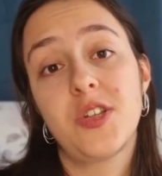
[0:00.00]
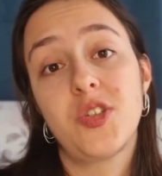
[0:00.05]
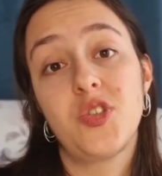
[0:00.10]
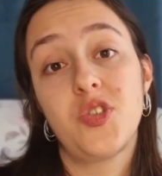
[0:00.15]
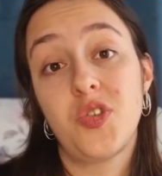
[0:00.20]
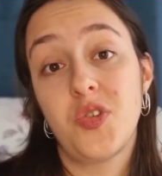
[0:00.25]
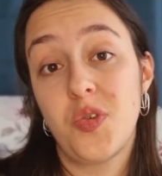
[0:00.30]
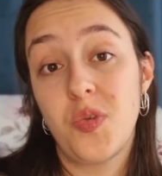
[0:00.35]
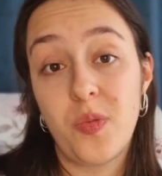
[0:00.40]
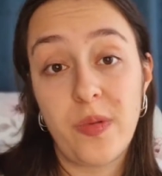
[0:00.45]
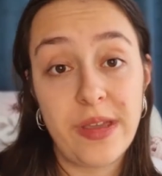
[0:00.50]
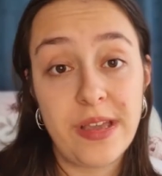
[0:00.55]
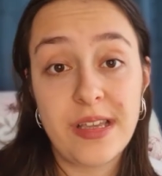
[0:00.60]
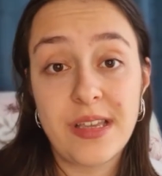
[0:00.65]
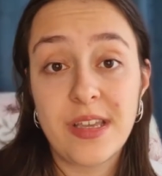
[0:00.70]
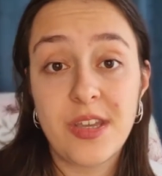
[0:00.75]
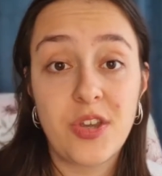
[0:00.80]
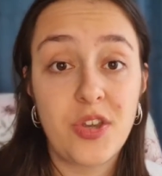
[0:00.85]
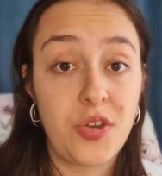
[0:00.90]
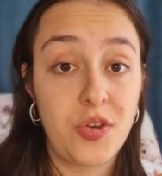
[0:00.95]

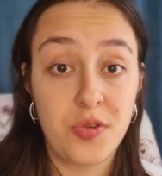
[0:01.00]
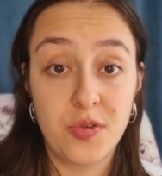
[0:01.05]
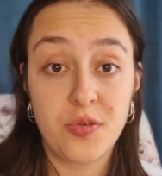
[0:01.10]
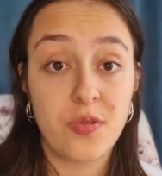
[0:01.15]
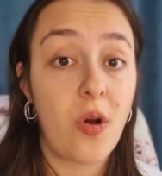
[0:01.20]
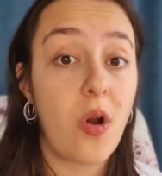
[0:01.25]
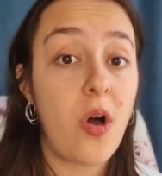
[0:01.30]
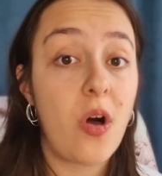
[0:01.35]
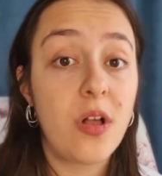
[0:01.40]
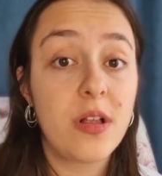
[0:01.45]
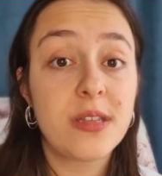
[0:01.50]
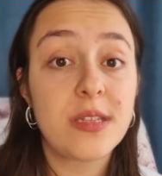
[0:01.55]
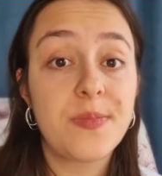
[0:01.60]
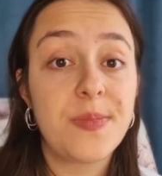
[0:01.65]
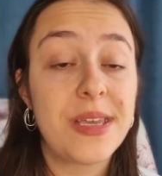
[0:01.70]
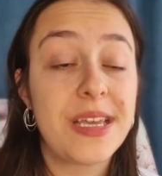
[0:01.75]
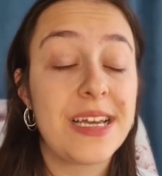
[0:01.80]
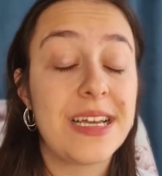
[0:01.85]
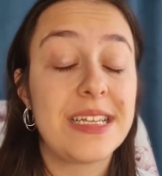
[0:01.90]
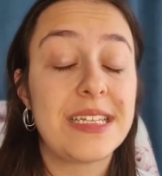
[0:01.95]
2-week cure-alls
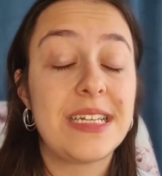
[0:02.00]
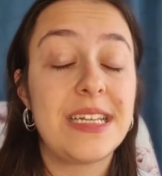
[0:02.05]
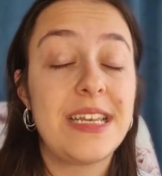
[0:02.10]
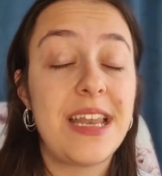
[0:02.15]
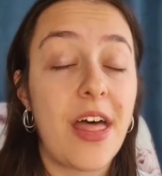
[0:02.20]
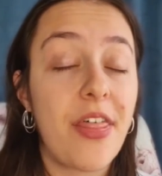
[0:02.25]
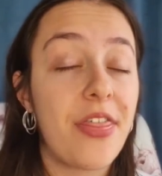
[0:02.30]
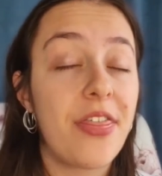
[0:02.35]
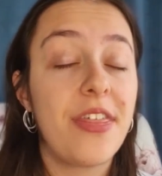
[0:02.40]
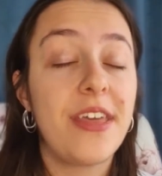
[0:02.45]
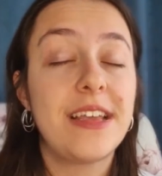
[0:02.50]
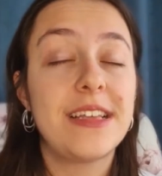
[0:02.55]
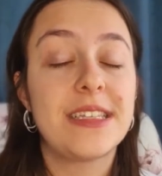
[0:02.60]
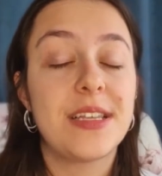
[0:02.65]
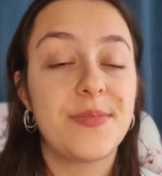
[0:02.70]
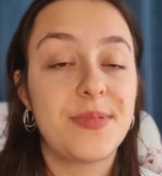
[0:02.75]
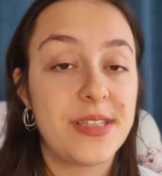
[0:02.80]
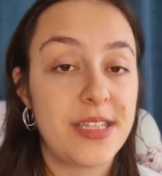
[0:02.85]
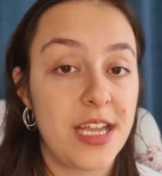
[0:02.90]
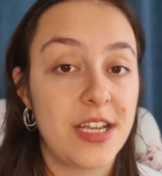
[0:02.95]
because nothing
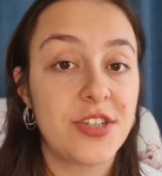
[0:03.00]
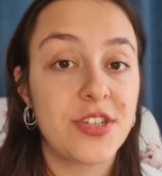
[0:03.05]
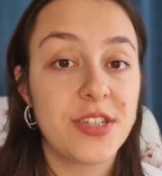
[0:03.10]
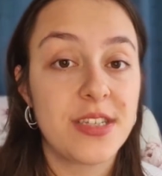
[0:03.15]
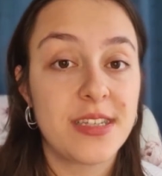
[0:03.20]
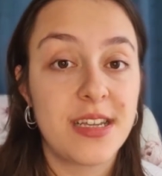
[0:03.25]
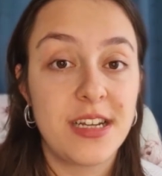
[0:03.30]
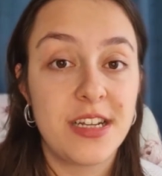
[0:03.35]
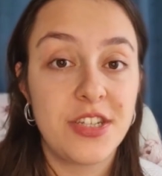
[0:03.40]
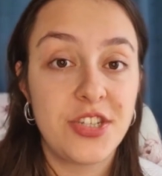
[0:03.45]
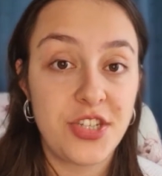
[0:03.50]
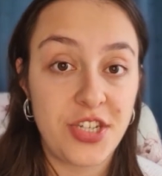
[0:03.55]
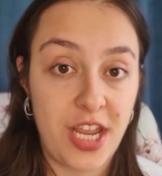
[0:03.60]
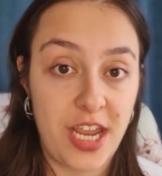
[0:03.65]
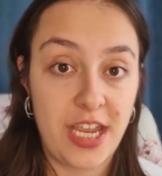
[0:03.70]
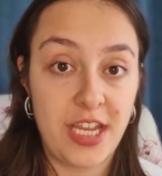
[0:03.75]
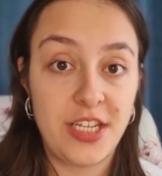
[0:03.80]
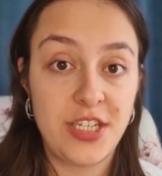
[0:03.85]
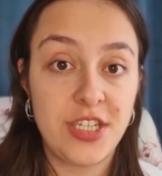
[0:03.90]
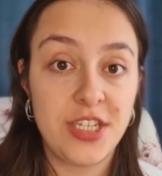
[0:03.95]
substantial is gonna
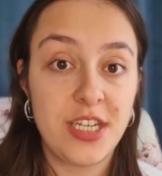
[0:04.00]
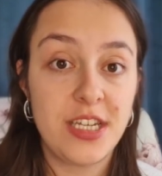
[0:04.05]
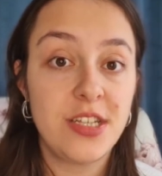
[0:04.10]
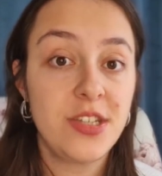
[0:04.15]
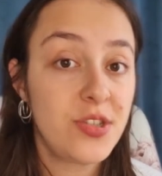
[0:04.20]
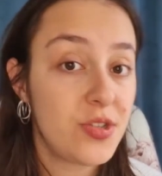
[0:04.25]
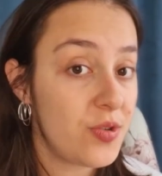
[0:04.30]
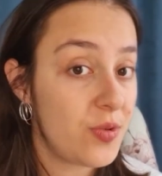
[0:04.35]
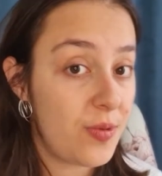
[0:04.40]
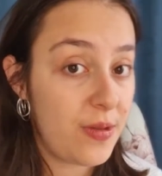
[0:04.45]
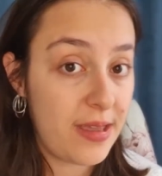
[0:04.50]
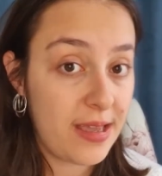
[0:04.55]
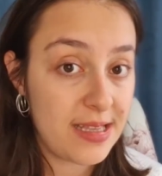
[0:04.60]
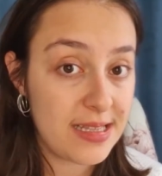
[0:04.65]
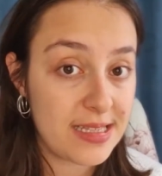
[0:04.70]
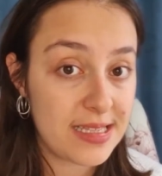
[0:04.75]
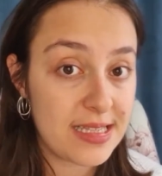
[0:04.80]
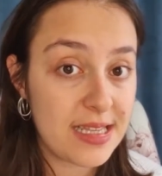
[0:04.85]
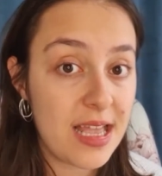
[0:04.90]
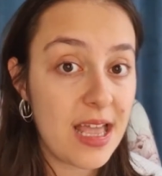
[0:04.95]
change in 2 weeks,